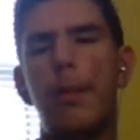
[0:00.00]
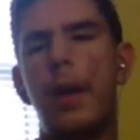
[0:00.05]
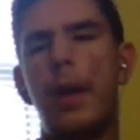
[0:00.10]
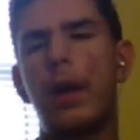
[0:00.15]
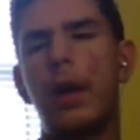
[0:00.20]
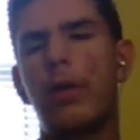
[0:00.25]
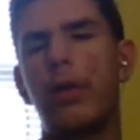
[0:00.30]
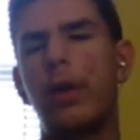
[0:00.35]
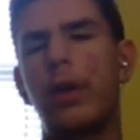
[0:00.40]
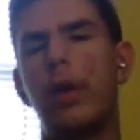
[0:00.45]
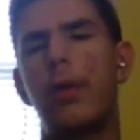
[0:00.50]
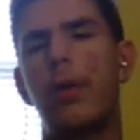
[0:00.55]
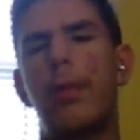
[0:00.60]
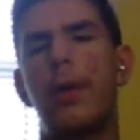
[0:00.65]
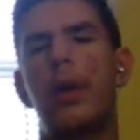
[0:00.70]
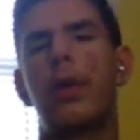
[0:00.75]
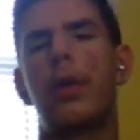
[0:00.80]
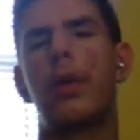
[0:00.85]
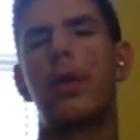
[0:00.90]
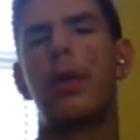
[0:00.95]
He did the Bears as
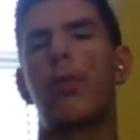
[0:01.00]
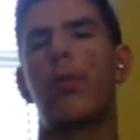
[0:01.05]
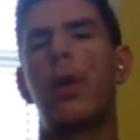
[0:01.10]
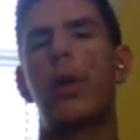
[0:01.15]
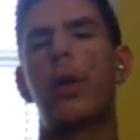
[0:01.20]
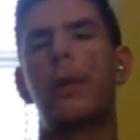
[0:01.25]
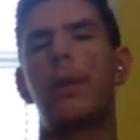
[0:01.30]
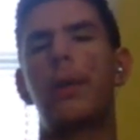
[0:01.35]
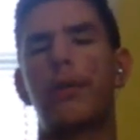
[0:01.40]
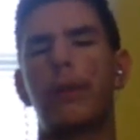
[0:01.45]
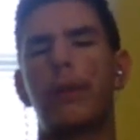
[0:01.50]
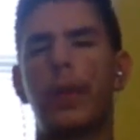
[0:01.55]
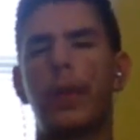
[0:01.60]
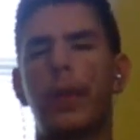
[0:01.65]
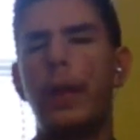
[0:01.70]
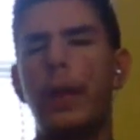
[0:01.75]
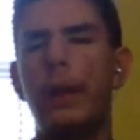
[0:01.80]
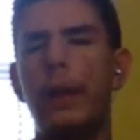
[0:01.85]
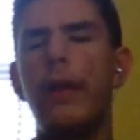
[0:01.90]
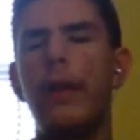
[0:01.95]
well. And he did a
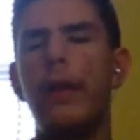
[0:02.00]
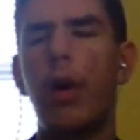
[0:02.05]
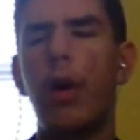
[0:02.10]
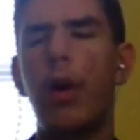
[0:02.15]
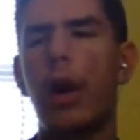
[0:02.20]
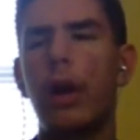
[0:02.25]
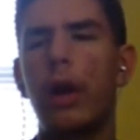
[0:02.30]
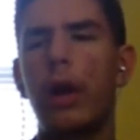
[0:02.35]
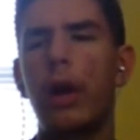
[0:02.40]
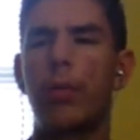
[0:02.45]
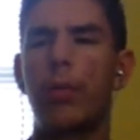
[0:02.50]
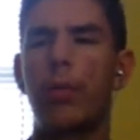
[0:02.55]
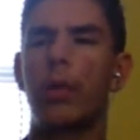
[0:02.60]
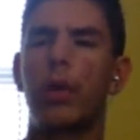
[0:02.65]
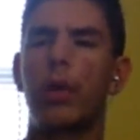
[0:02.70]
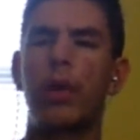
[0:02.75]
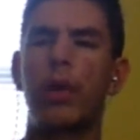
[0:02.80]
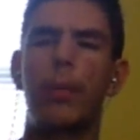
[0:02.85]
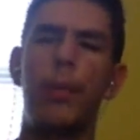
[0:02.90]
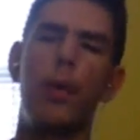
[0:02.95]
lot of good work,
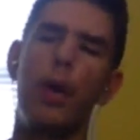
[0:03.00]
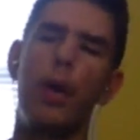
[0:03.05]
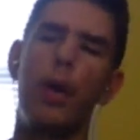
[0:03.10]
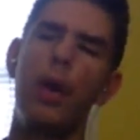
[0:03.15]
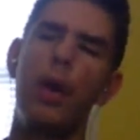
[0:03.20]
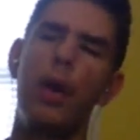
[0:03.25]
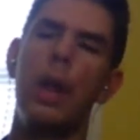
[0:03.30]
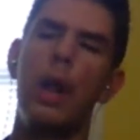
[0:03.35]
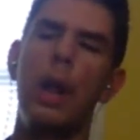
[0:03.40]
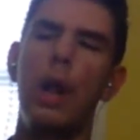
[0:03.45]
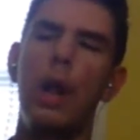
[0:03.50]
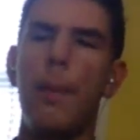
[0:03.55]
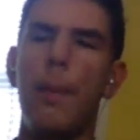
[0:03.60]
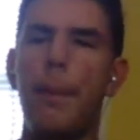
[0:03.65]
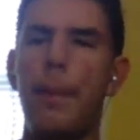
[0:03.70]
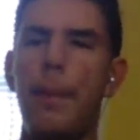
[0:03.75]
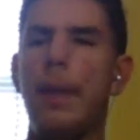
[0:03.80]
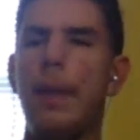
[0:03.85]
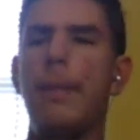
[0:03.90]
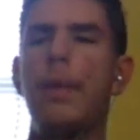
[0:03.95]
but
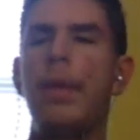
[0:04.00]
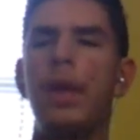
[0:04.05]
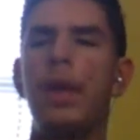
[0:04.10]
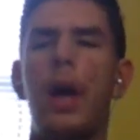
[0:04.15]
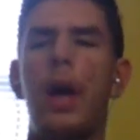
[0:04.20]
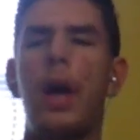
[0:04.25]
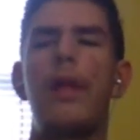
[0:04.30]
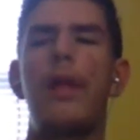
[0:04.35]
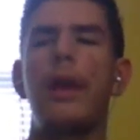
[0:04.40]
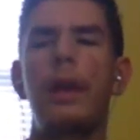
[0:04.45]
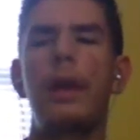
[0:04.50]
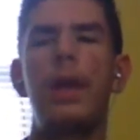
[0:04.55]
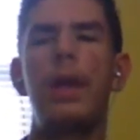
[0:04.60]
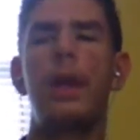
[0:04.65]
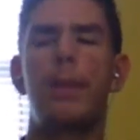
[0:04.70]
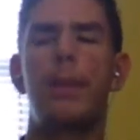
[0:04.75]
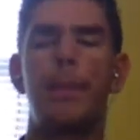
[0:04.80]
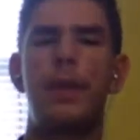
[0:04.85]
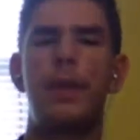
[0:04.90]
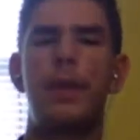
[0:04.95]
maybe I think he can
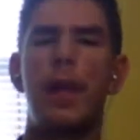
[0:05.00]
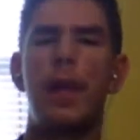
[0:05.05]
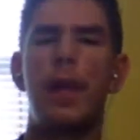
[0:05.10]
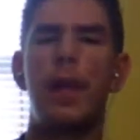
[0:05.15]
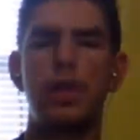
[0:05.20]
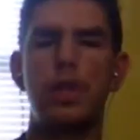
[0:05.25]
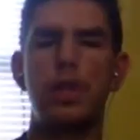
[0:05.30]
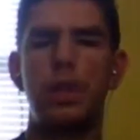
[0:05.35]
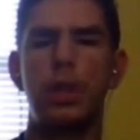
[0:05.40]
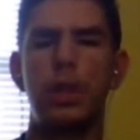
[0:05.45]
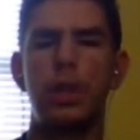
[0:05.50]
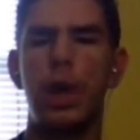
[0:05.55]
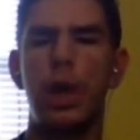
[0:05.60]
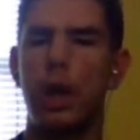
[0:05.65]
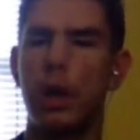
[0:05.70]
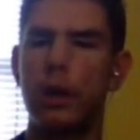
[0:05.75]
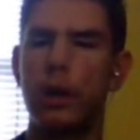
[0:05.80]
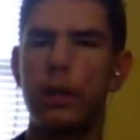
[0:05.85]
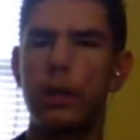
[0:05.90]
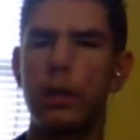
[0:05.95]
potentially I
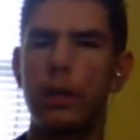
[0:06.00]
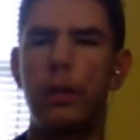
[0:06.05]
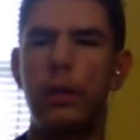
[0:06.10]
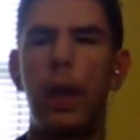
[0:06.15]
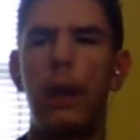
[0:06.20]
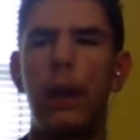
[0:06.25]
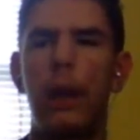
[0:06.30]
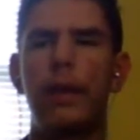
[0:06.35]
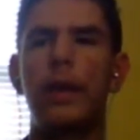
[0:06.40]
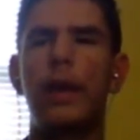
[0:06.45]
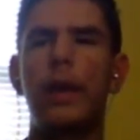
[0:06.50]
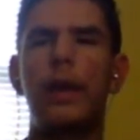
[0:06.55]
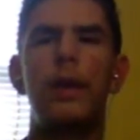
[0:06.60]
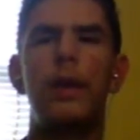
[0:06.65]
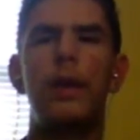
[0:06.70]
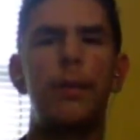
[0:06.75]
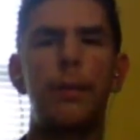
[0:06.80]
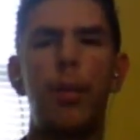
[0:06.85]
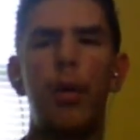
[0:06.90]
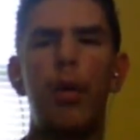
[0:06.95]
think he can
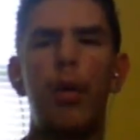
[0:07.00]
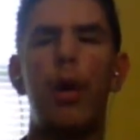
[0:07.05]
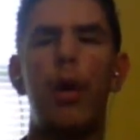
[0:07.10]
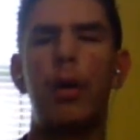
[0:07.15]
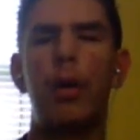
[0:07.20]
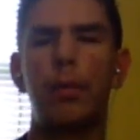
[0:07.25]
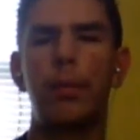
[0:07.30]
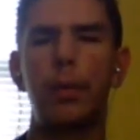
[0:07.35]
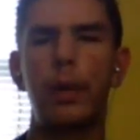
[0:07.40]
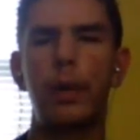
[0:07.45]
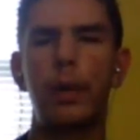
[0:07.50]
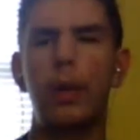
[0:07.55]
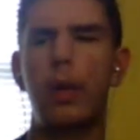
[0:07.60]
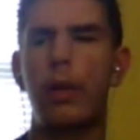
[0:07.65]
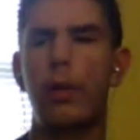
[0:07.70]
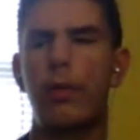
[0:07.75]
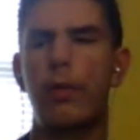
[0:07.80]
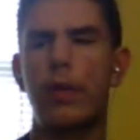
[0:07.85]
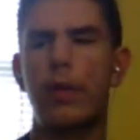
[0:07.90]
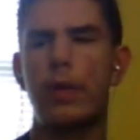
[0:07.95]
pull out pretty good for the
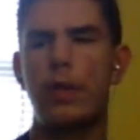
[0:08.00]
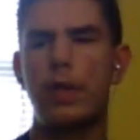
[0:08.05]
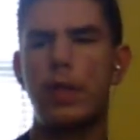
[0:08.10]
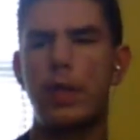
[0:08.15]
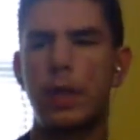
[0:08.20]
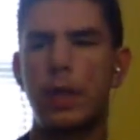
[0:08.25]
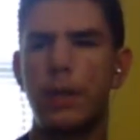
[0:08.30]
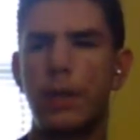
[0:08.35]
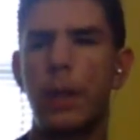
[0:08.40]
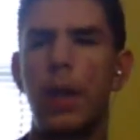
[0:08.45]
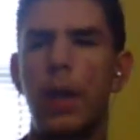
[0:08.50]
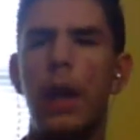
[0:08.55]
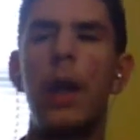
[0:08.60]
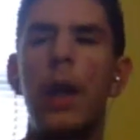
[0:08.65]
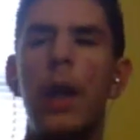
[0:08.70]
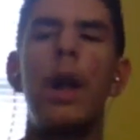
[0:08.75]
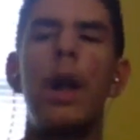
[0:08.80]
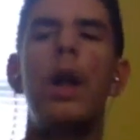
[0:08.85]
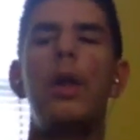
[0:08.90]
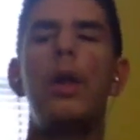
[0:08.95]
team.
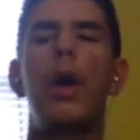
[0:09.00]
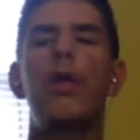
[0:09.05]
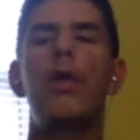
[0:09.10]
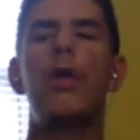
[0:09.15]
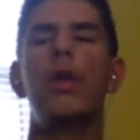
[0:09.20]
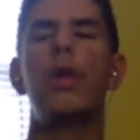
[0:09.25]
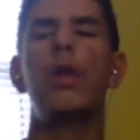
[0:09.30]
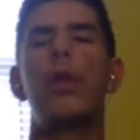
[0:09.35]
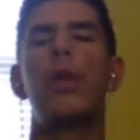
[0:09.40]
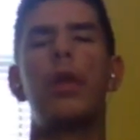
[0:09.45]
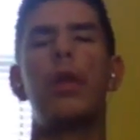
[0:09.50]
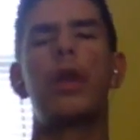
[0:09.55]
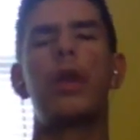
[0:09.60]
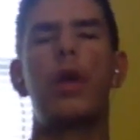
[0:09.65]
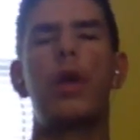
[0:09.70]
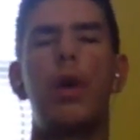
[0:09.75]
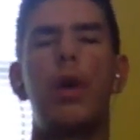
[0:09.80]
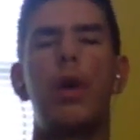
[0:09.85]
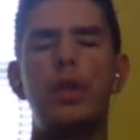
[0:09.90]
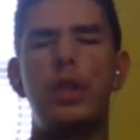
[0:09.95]
Now, overall, with all their
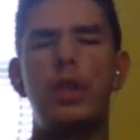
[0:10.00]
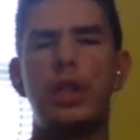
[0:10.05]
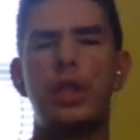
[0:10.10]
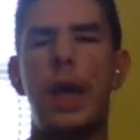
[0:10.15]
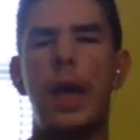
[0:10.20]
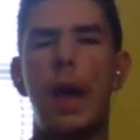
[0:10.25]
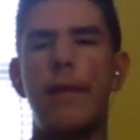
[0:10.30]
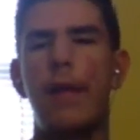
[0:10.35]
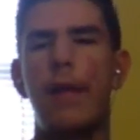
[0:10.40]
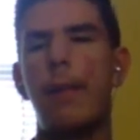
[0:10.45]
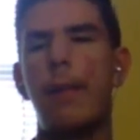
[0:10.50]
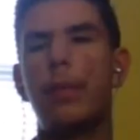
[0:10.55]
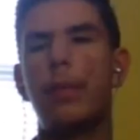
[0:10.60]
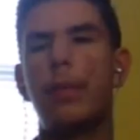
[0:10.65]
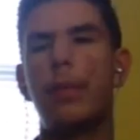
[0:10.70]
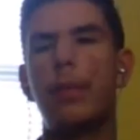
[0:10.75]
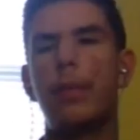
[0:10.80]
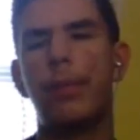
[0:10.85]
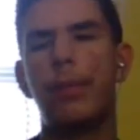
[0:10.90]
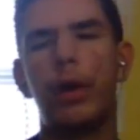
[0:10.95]
coaching staff, I believe
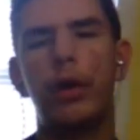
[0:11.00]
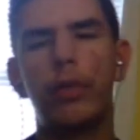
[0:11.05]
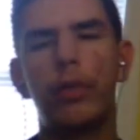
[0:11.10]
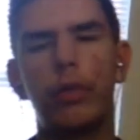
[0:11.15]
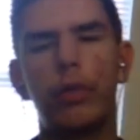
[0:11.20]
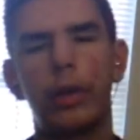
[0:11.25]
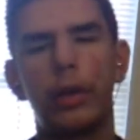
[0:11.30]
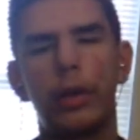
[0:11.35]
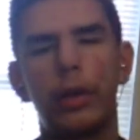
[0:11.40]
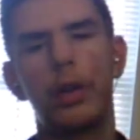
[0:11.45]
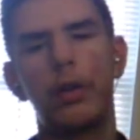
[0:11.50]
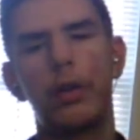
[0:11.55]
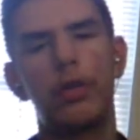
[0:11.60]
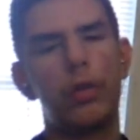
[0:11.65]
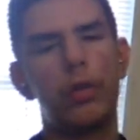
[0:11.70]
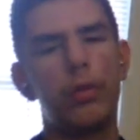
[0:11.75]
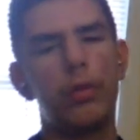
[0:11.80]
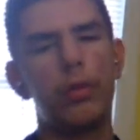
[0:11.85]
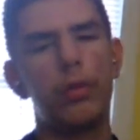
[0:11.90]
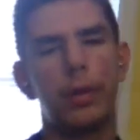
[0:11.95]
personally they should do
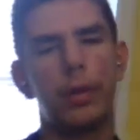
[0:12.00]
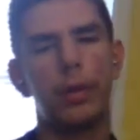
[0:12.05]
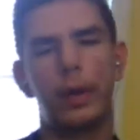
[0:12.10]
pretty good.